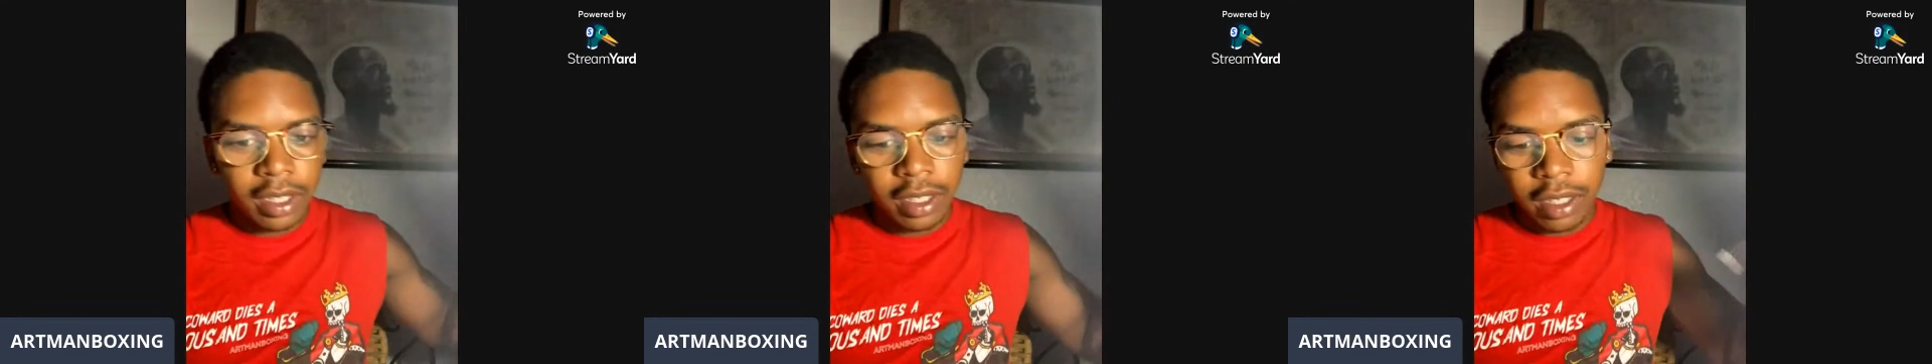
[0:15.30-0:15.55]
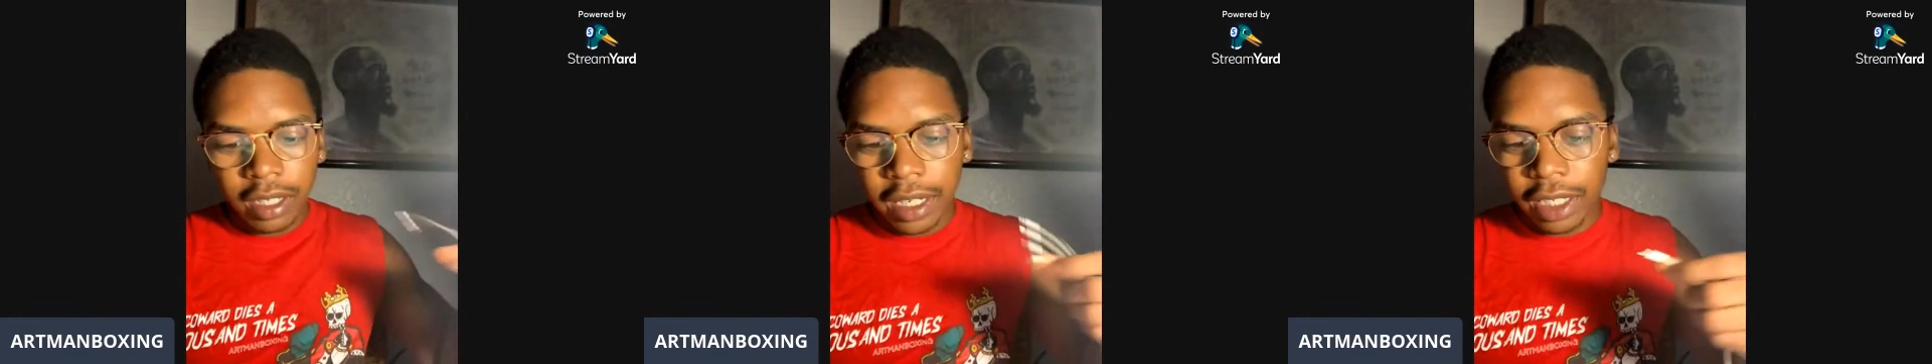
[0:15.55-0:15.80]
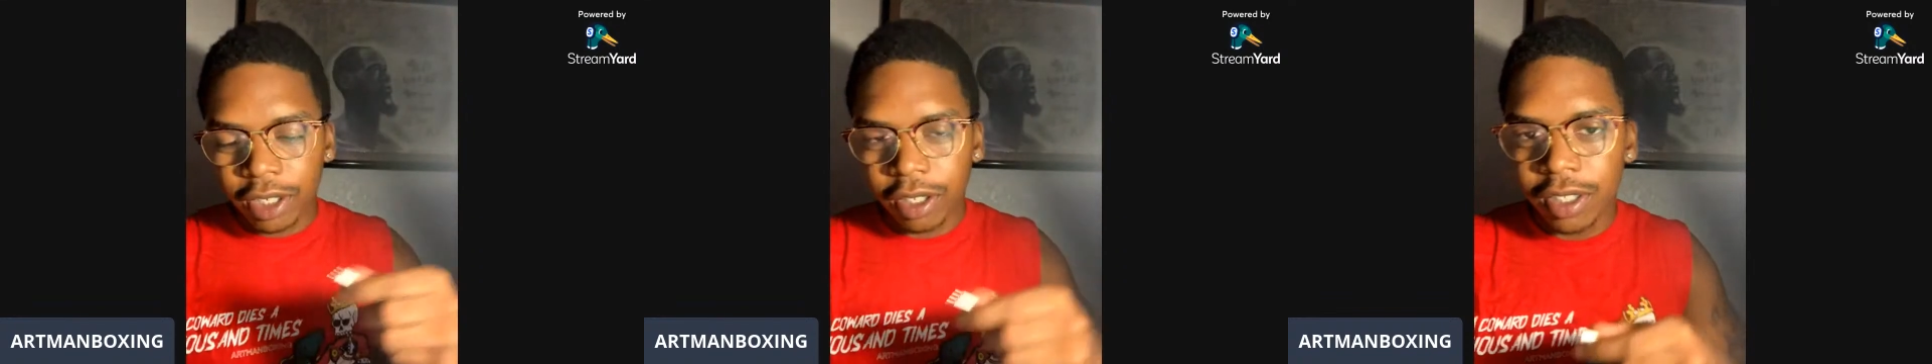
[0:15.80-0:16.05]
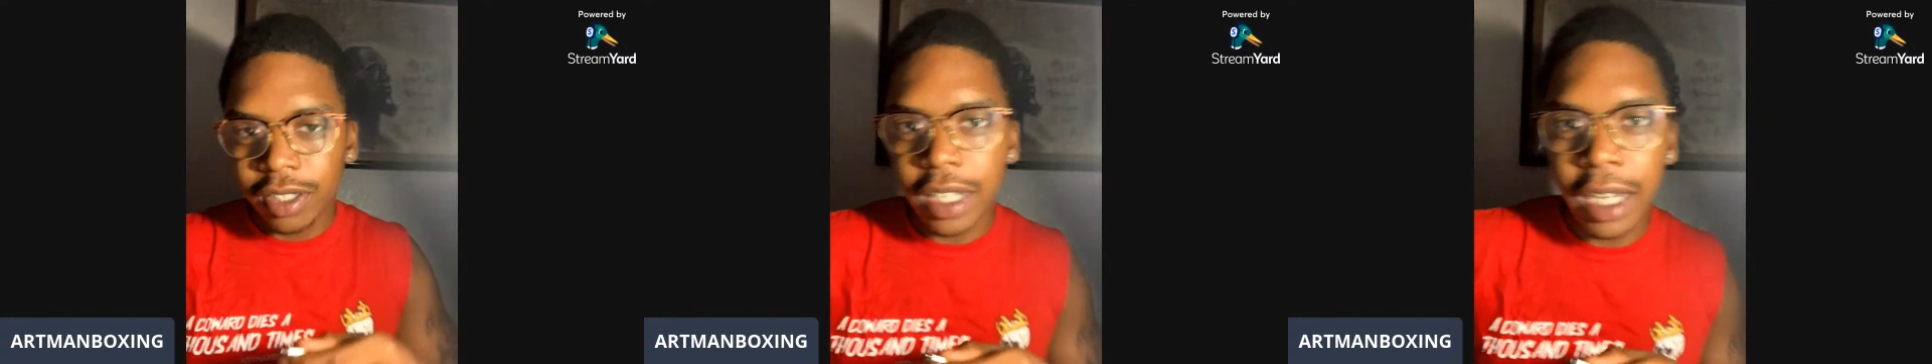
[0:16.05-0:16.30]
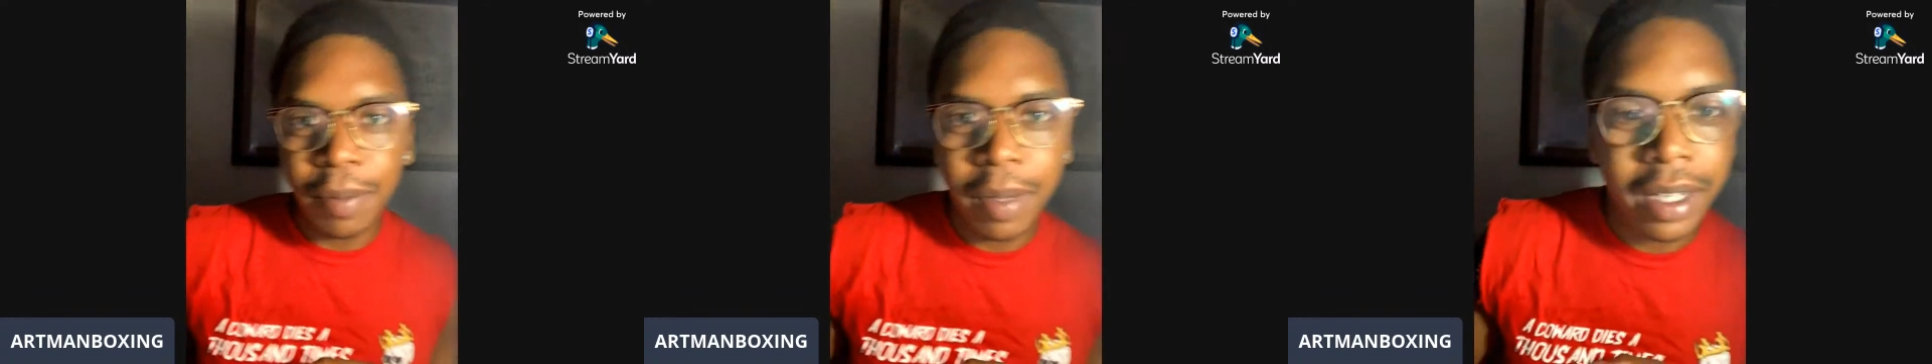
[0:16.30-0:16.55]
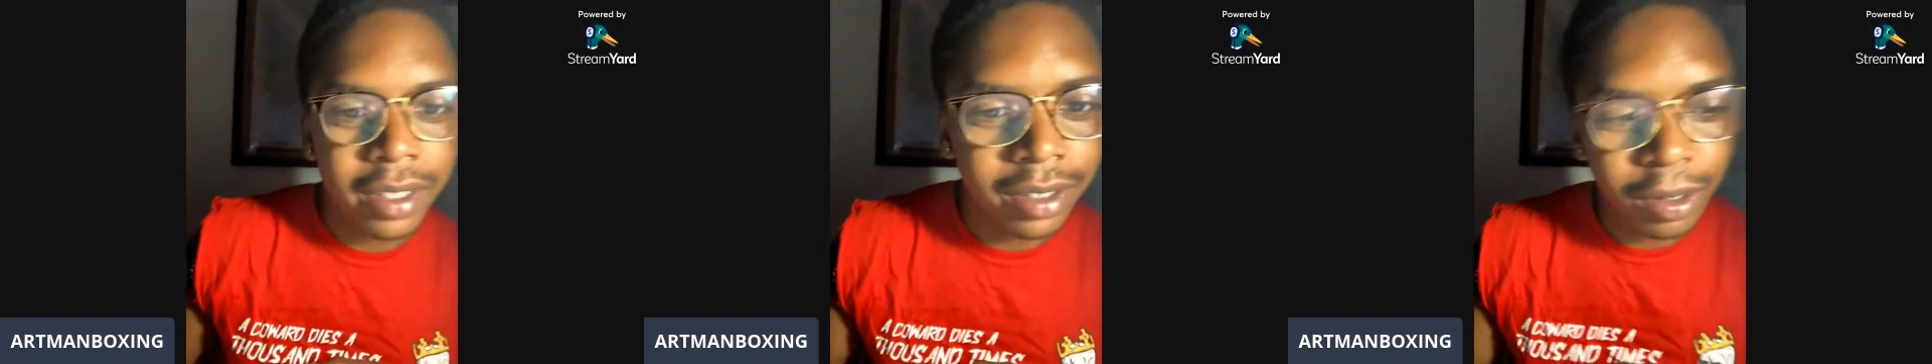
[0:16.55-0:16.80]
gotta charge this iPad because
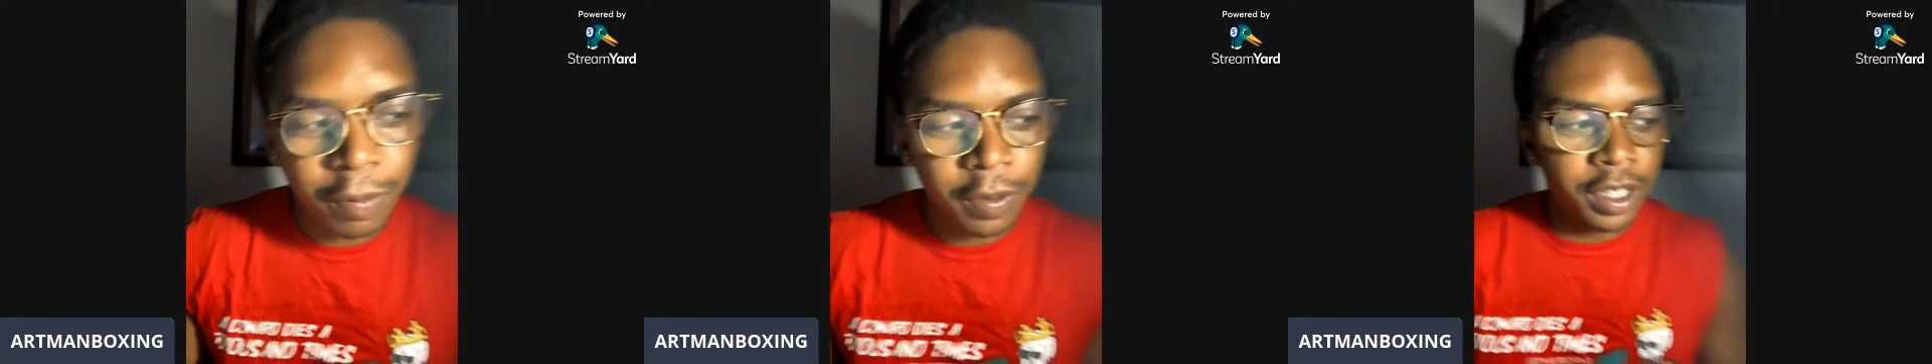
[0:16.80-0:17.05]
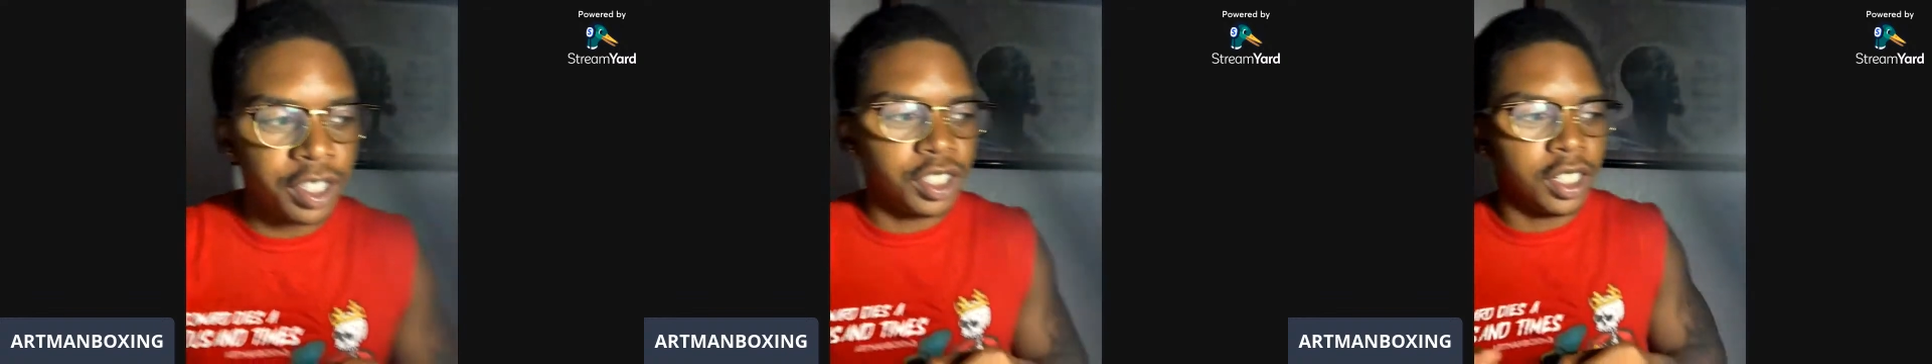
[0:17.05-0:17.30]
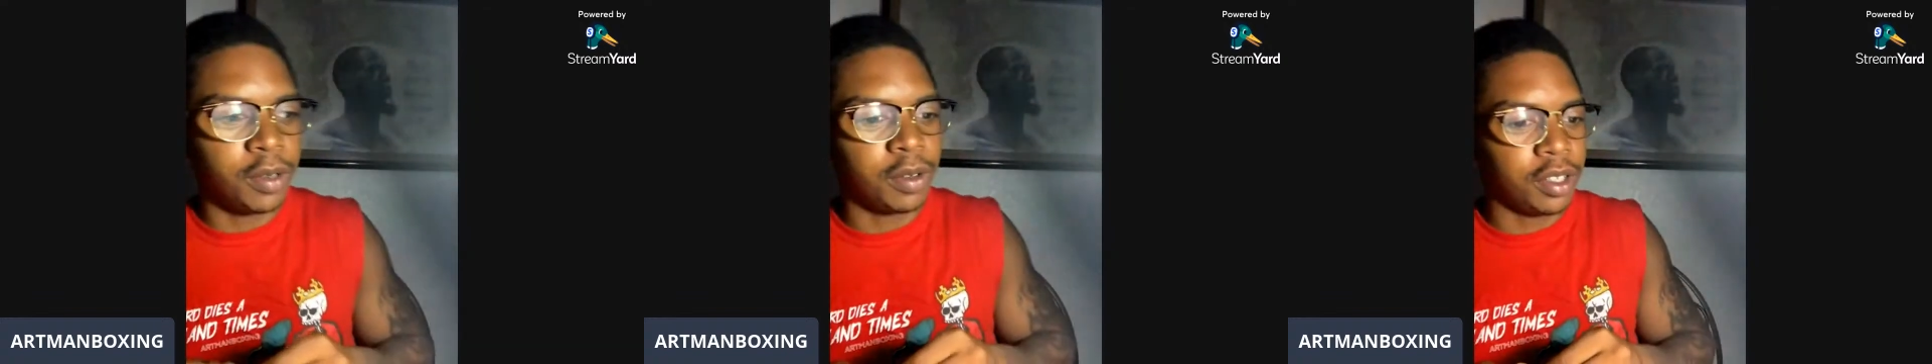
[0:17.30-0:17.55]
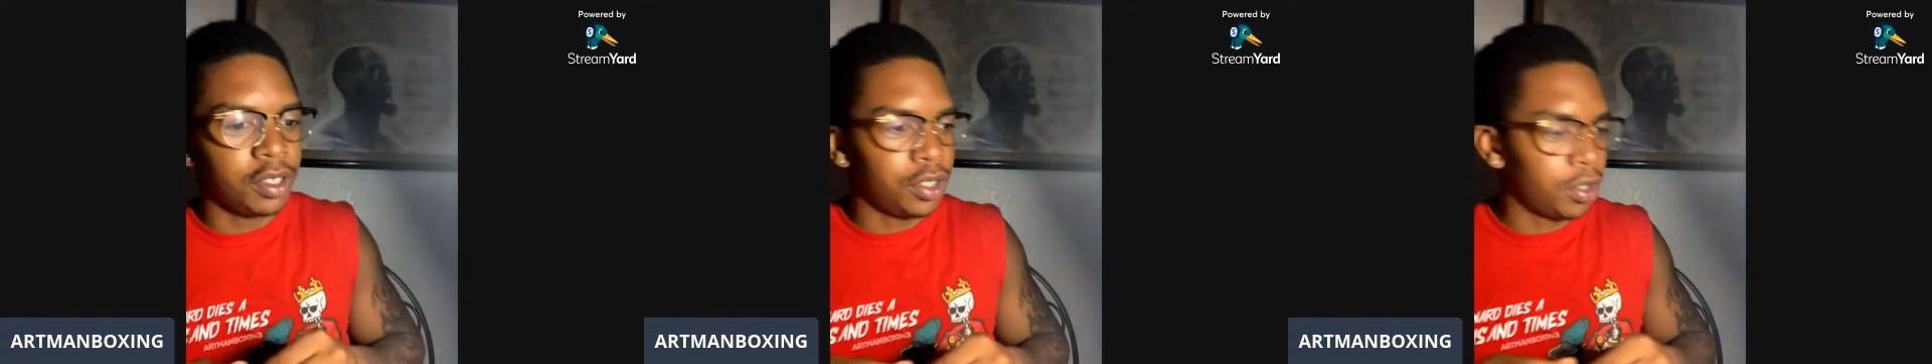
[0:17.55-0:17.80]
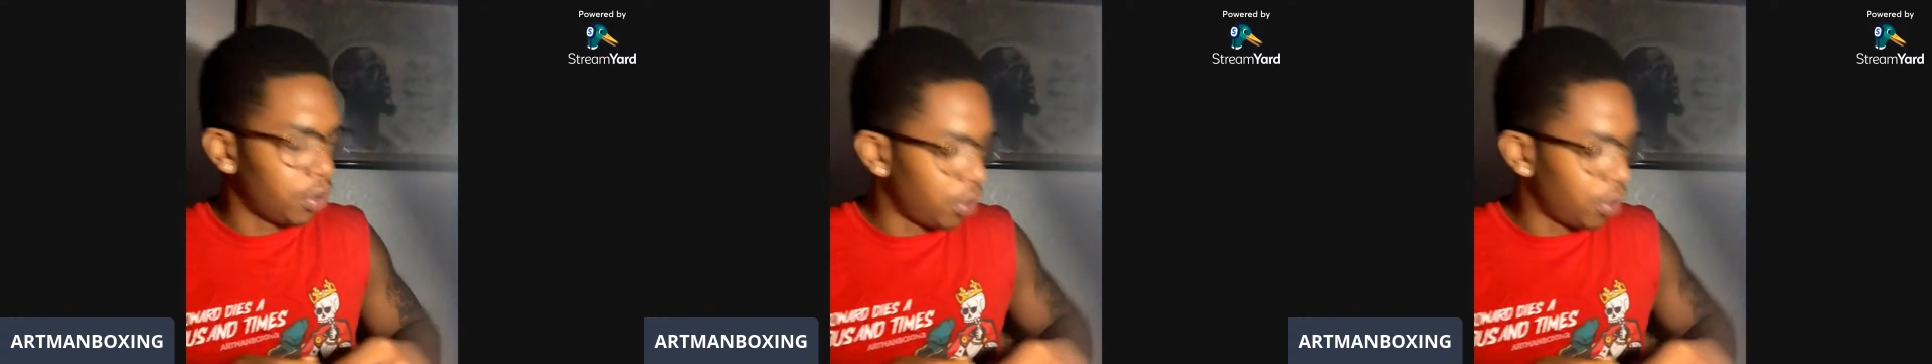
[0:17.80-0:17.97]
there's some funny shit I wanted to show